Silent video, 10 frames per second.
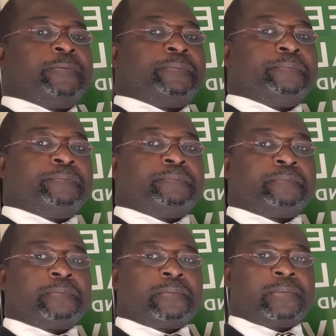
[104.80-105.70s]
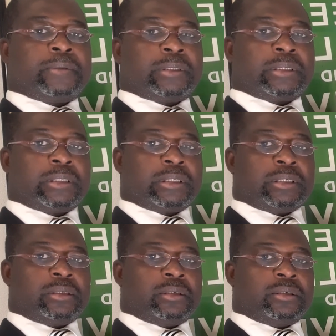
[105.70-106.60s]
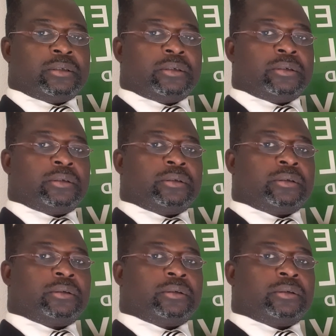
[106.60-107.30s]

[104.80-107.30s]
(no one is talking)